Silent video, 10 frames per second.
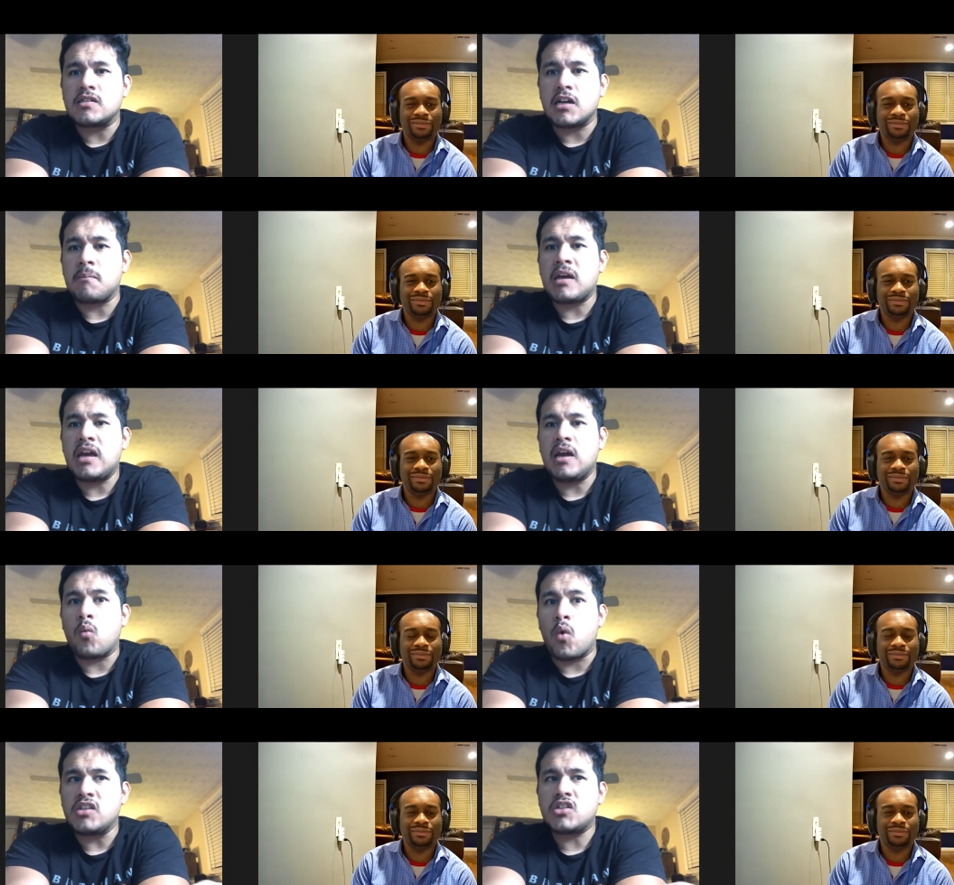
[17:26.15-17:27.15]
Speaker 1: To me,
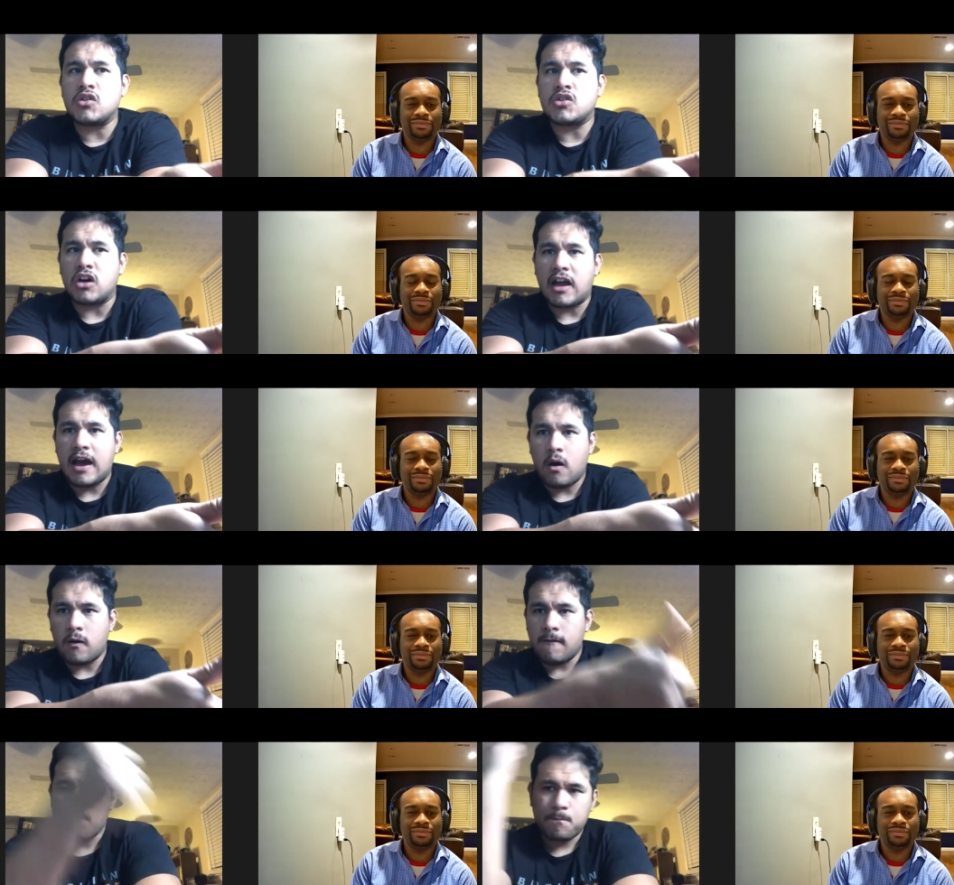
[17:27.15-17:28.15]
once you took
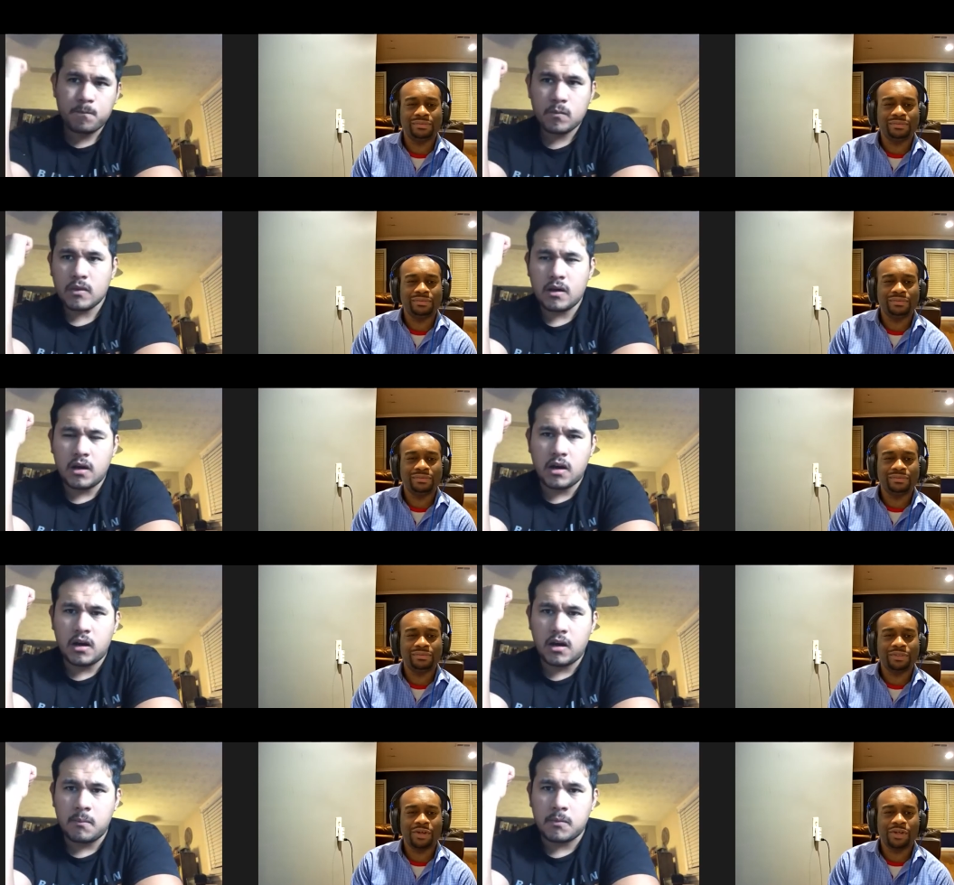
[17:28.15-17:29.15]
out
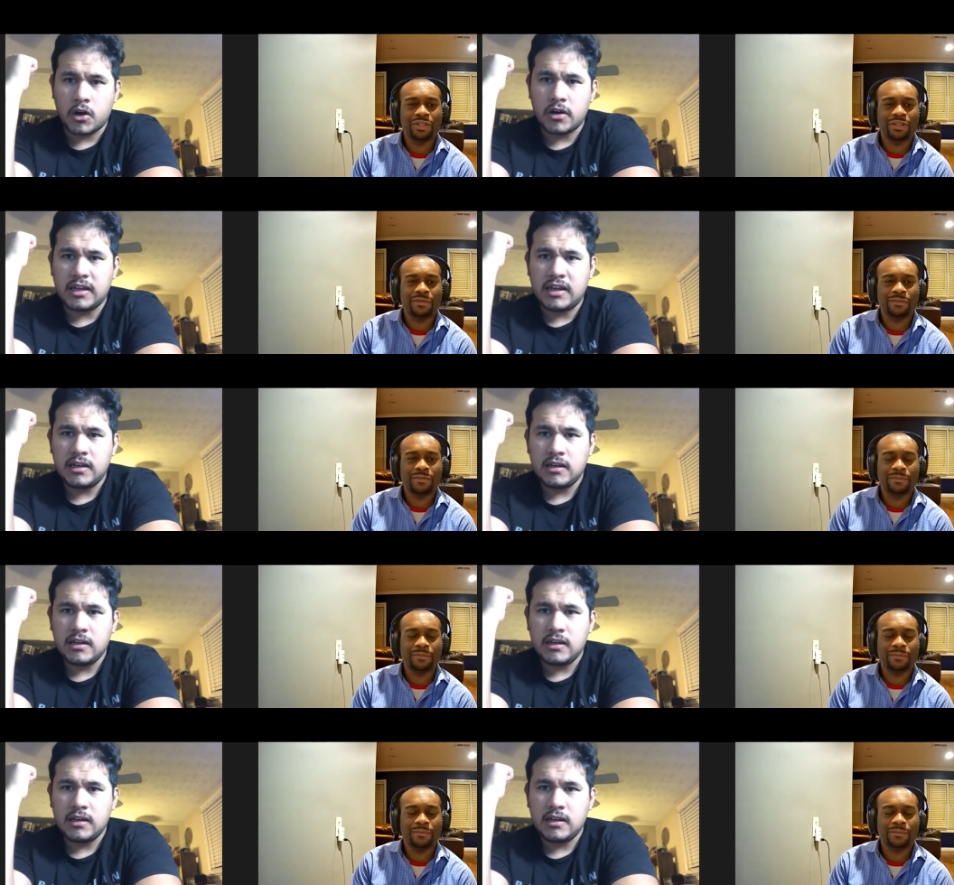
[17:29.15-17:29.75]
uh, Gurley. Gurley.